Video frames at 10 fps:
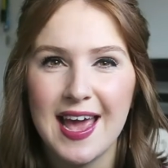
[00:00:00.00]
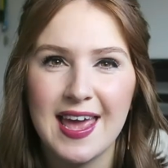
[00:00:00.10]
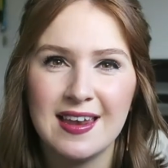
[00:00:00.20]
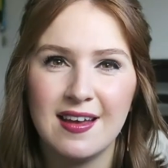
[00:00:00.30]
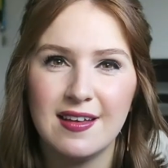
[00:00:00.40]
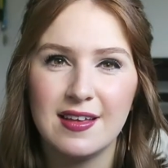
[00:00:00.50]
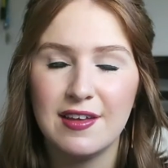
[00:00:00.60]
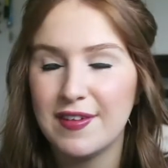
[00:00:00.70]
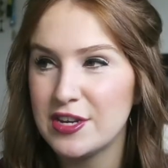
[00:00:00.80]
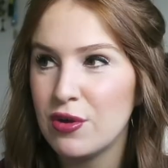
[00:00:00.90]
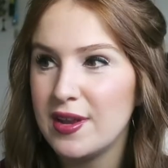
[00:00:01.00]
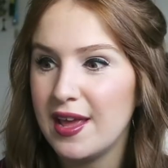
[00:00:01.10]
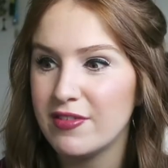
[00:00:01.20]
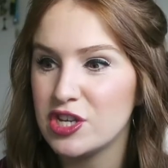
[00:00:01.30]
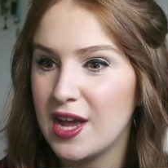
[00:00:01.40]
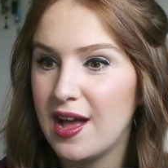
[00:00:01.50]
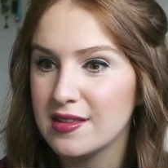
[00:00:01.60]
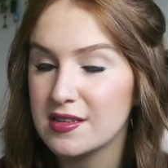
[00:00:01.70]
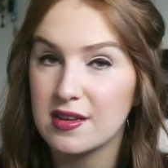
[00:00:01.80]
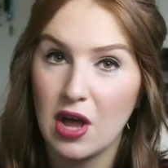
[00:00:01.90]
and if I don't have a
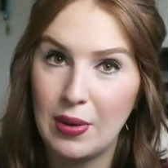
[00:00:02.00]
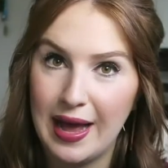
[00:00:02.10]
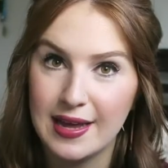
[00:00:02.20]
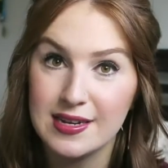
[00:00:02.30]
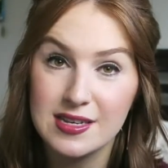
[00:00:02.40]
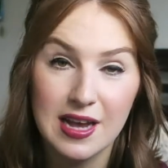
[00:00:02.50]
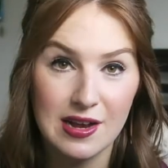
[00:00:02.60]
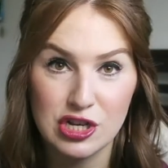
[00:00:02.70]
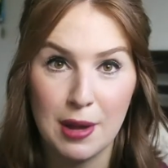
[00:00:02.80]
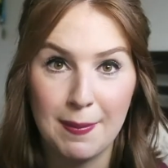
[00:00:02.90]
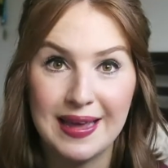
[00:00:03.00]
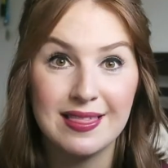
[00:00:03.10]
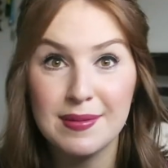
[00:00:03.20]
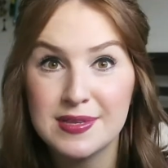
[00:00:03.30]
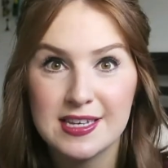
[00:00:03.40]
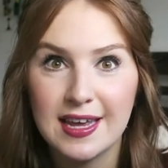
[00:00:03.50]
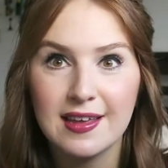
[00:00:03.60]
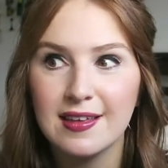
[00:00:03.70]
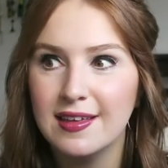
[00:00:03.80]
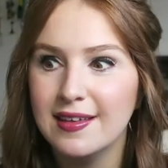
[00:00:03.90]
chance to go out and touch up my
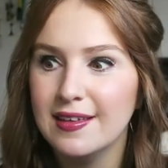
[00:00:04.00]
lipstick,